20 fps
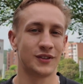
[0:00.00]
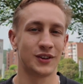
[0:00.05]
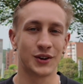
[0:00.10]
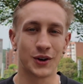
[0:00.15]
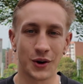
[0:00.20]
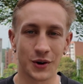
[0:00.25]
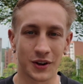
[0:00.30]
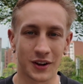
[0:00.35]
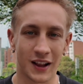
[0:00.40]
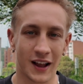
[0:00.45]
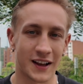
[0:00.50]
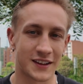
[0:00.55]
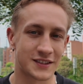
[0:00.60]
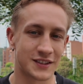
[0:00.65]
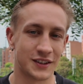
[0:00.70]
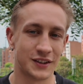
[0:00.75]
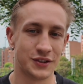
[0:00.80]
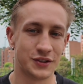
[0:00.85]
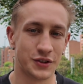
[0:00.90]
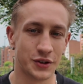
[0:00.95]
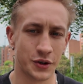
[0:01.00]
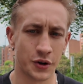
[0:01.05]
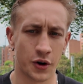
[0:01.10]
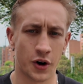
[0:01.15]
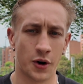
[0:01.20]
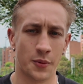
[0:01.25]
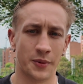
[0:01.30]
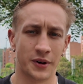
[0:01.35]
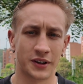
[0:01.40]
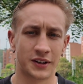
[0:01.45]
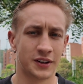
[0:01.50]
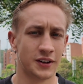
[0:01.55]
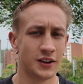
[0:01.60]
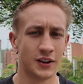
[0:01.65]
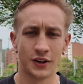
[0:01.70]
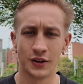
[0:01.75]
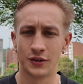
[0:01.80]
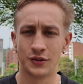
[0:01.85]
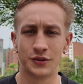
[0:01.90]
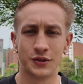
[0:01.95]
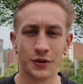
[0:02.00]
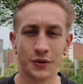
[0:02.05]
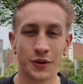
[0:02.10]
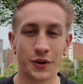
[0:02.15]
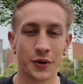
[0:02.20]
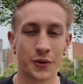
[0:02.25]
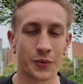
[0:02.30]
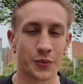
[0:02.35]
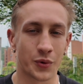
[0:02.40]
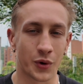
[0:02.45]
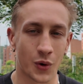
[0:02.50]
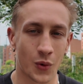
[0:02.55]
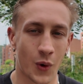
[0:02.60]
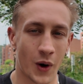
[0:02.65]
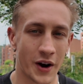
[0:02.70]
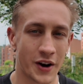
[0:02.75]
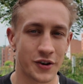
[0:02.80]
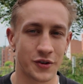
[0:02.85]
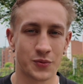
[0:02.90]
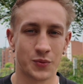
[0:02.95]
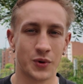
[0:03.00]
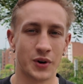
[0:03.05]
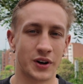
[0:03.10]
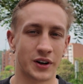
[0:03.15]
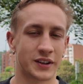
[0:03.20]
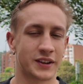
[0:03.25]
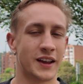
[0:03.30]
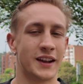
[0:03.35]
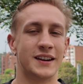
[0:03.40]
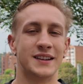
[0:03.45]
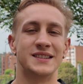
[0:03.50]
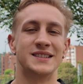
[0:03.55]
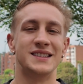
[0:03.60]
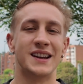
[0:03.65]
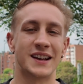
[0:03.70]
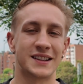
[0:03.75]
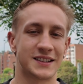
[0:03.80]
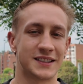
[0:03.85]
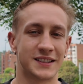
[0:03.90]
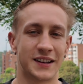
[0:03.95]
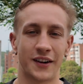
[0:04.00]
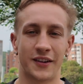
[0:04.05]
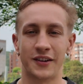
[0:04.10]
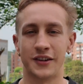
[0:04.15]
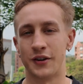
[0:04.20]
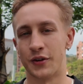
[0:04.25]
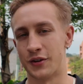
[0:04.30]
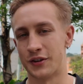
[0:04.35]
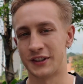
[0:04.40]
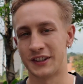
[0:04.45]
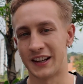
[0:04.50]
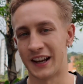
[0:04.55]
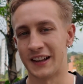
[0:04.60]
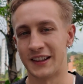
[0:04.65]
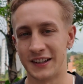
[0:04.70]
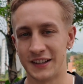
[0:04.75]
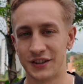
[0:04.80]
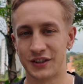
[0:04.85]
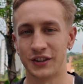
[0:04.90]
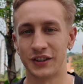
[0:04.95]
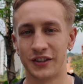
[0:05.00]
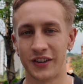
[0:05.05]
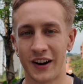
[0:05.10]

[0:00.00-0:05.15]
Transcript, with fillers: Go to class, do your homework, do the required work that is necessary in order to get these good